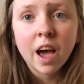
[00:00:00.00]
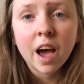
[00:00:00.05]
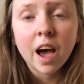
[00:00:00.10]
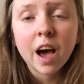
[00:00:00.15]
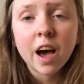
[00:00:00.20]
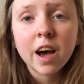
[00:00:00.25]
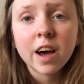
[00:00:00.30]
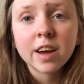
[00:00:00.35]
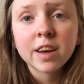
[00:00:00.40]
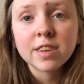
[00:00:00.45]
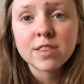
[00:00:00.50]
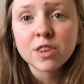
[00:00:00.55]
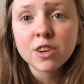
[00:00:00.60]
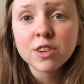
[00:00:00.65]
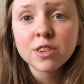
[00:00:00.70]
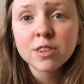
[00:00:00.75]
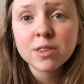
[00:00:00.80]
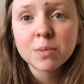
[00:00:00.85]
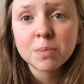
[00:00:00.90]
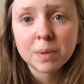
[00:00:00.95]
uh, it's
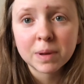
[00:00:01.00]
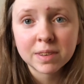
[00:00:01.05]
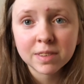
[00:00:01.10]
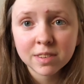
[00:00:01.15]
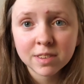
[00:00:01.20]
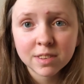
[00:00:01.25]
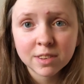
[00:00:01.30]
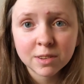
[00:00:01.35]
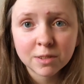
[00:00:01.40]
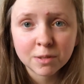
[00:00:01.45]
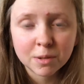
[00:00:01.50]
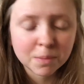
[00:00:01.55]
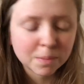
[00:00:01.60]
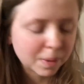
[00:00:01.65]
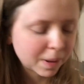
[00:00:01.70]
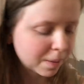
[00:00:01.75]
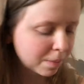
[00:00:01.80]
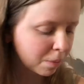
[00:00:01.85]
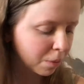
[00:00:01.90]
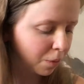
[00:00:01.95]
hosted by six different
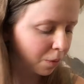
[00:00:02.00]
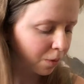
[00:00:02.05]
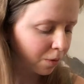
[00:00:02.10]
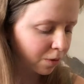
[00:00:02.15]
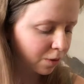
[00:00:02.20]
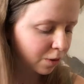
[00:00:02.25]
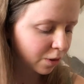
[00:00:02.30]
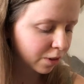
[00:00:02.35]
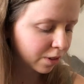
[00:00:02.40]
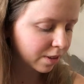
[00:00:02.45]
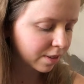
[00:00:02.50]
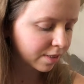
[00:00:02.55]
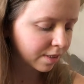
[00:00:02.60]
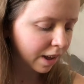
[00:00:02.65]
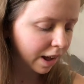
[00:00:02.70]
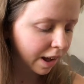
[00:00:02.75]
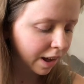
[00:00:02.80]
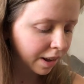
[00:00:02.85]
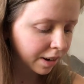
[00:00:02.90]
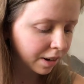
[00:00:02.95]
people. So there's
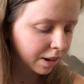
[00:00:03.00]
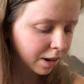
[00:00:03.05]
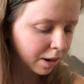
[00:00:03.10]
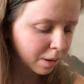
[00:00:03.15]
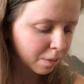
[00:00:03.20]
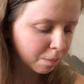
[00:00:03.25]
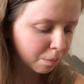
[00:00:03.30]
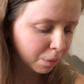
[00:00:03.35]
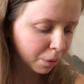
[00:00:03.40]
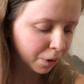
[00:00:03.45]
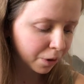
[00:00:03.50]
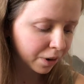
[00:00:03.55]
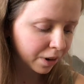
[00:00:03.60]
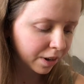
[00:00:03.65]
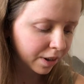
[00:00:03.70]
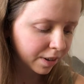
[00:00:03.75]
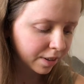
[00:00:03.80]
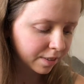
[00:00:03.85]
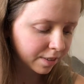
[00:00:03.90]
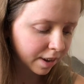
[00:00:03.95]
Hannah,
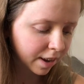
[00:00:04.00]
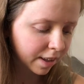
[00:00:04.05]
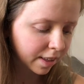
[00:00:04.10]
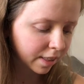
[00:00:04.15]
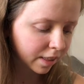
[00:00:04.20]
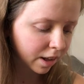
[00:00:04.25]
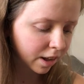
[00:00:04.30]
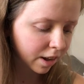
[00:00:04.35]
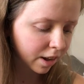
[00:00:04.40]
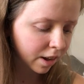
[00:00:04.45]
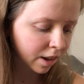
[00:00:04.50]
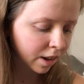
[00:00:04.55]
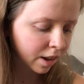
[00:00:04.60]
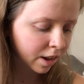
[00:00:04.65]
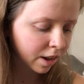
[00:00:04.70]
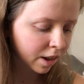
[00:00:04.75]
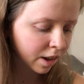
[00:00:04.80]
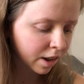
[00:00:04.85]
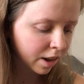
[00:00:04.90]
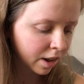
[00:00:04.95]
Brody, Taylor,
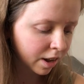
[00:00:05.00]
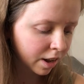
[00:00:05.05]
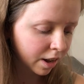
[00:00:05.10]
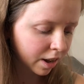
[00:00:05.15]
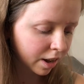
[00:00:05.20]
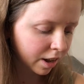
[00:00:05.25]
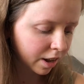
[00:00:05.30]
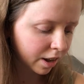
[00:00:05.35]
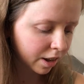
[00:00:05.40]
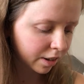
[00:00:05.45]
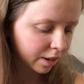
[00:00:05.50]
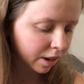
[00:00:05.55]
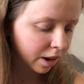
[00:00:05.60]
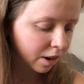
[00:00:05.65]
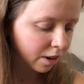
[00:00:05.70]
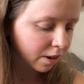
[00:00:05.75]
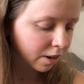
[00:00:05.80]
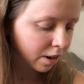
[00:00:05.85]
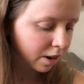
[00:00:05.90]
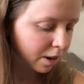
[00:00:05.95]

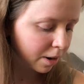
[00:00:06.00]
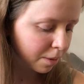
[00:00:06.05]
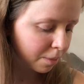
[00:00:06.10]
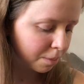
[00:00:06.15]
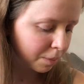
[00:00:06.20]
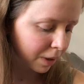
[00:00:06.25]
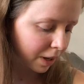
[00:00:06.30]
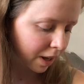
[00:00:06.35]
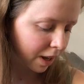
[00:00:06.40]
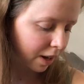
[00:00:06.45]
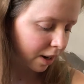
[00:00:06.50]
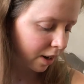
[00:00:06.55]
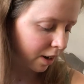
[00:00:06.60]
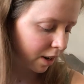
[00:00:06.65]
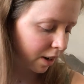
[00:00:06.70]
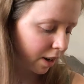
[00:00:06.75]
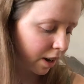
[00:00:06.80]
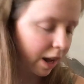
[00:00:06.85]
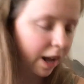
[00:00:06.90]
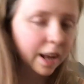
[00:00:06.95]
Cara,
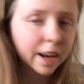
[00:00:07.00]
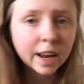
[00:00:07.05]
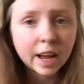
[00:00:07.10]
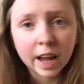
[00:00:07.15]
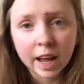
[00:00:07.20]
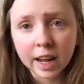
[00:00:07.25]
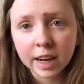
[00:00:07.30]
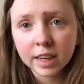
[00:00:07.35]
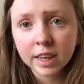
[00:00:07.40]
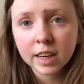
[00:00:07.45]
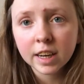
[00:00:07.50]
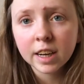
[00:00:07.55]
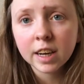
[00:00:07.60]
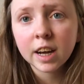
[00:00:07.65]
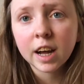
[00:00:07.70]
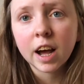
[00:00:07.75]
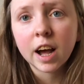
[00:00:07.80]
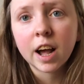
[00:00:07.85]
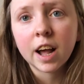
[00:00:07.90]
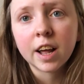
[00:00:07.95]
Makennah, and
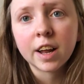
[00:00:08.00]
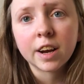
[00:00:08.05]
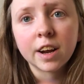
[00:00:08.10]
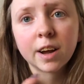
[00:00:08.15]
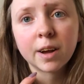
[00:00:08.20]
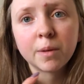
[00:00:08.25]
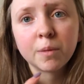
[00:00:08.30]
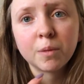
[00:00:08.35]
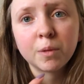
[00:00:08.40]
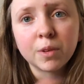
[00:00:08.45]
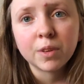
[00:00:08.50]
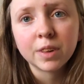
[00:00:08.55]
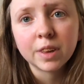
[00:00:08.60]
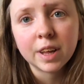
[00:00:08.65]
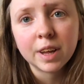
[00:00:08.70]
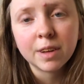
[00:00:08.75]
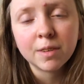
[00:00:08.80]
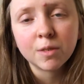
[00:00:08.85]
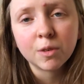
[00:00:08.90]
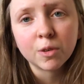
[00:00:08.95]
Hana, and I will
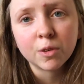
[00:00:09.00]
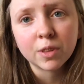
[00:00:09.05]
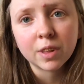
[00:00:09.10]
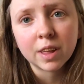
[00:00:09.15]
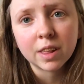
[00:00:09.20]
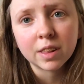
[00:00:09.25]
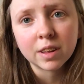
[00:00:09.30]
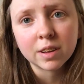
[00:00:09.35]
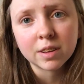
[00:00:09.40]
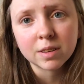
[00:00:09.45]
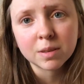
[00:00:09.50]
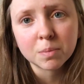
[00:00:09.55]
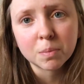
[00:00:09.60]
leave all their links